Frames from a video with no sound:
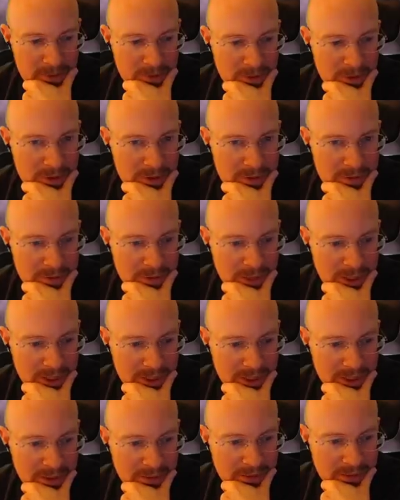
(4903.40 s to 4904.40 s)
Who knows if we get
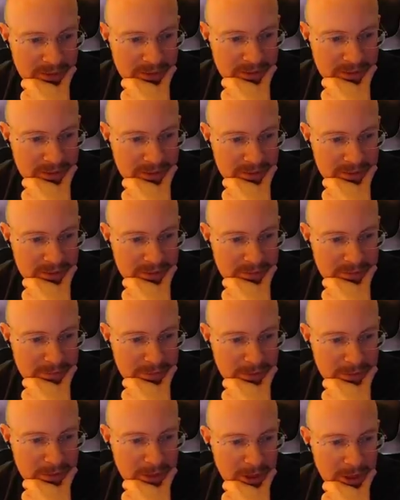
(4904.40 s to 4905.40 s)
that
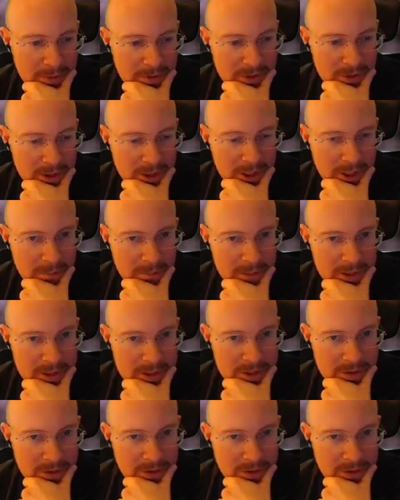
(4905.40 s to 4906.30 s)
blue option that I missed